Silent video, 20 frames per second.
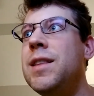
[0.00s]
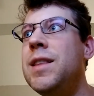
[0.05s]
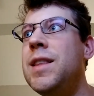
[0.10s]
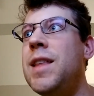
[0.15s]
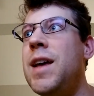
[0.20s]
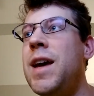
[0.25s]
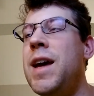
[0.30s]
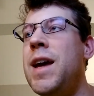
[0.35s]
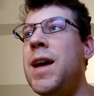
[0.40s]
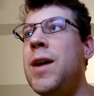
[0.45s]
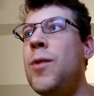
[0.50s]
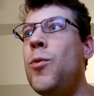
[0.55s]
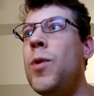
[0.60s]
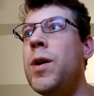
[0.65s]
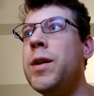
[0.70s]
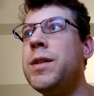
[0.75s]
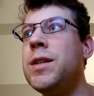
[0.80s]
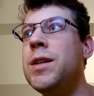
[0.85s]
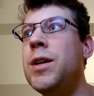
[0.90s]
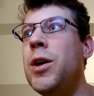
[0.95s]
they
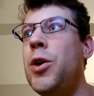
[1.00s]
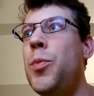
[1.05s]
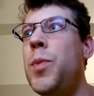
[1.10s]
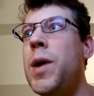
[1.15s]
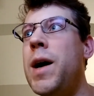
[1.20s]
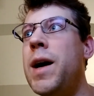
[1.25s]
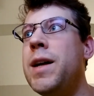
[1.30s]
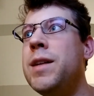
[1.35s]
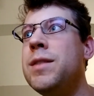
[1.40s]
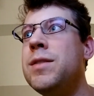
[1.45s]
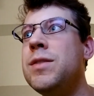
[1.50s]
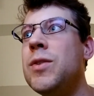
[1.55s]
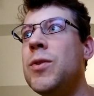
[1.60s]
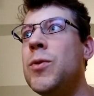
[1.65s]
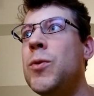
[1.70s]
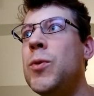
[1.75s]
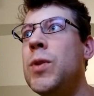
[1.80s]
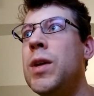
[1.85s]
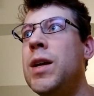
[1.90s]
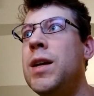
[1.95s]
want to go by, and
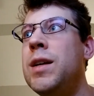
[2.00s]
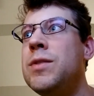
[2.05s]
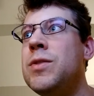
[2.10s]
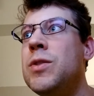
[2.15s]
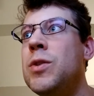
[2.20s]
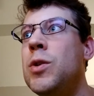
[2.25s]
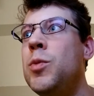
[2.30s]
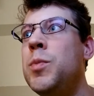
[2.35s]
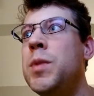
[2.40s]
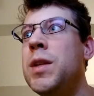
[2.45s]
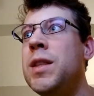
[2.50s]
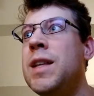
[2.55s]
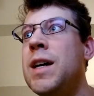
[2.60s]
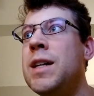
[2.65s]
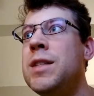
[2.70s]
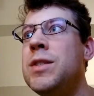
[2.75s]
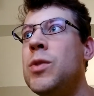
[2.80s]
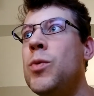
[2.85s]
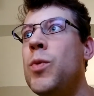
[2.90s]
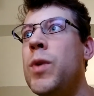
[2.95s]
so they assume that
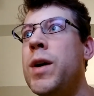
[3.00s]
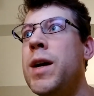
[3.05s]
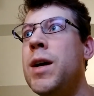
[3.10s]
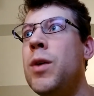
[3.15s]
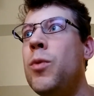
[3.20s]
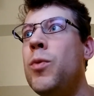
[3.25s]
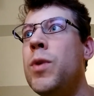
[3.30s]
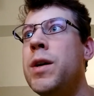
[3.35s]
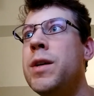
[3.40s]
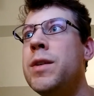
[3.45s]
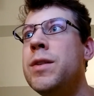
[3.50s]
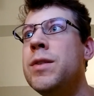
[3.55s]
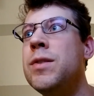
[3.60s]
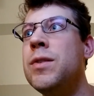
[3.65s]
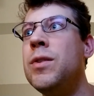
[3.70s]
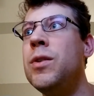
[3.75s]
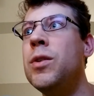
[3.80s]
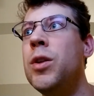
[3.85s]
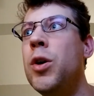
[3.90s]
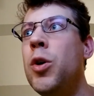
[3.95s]
that's the way it was
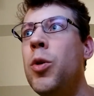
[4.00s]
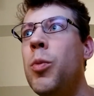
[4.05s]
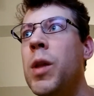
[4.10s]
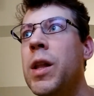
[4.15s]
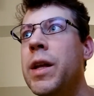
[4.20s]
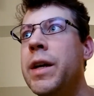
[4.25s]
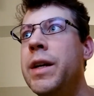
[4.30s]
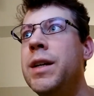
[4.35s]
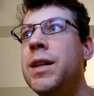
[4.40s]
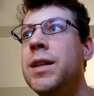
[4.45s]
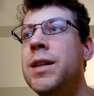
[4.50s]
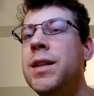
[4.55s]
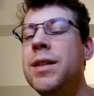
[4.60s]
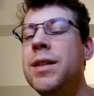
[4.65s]
globally.